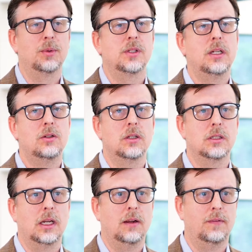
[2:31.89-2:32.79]
procedure
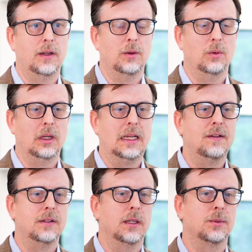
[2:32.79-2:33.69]
itself, it
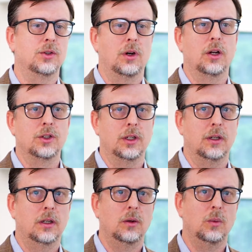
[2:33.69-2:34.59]
relieves the obstruction,
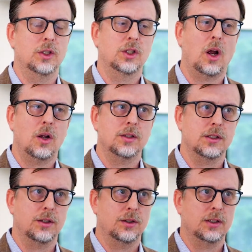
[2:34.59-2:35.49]
which
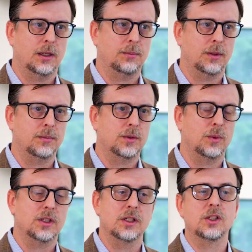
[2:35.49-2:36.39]
causes their symptoms,
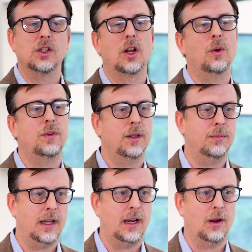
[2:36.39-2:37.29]
which has slowed
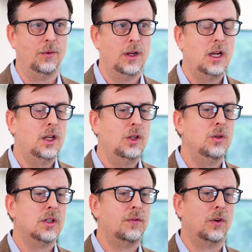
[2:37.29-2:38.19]
them down,
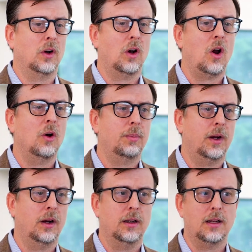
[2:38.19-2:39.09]
usually for a long
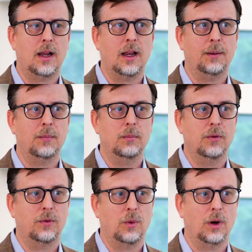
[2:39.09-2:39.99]
period of time
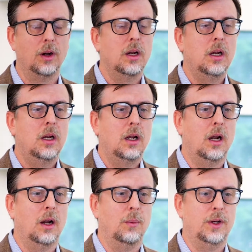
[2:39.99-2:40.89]
before
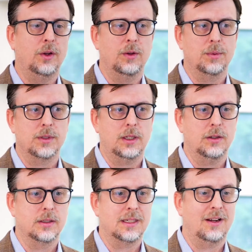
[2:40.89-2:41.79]
uh, we do the
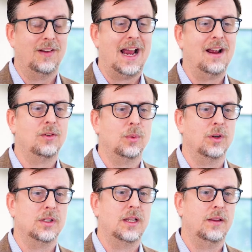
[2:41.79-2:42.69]
procedure itself.
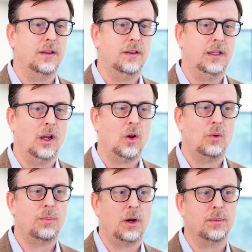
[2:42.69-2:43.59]
Afterwards, the
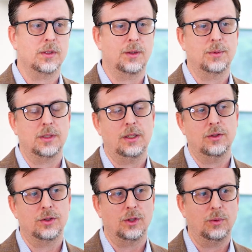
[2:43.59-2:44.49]
whole purpose of the
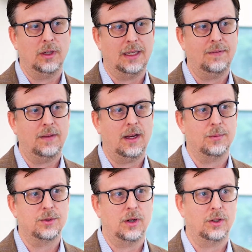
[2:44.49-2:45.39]
procedure is to relieve that
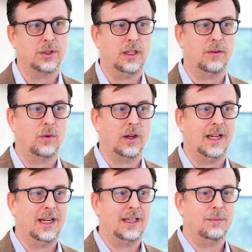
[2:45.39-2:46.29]
obstruction, therefore
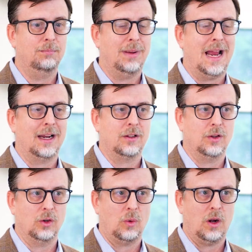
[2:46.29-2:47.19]
getting them back
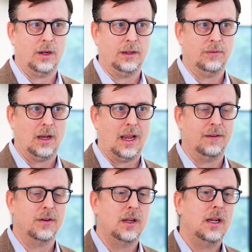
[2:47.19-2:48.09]
to their quality of
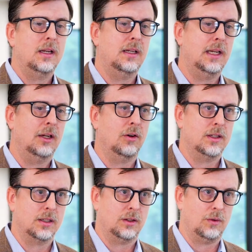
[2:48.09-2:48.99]
life,
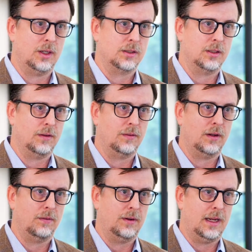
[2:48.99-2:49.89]
decreasing the risk of,
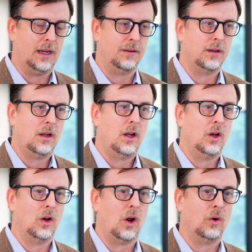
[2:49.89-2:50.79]
of death
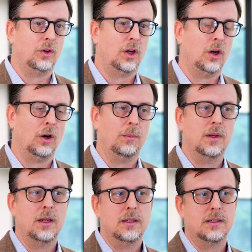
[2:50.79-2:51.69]
long term
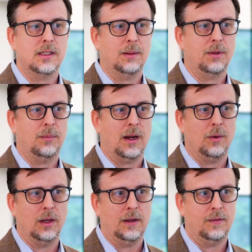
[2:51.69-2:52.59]
simply by
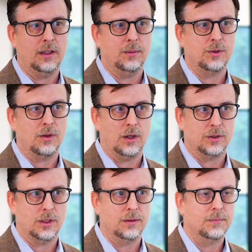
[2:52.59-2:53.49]
relieving the
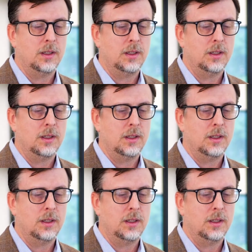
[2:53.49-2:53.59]
obstruction.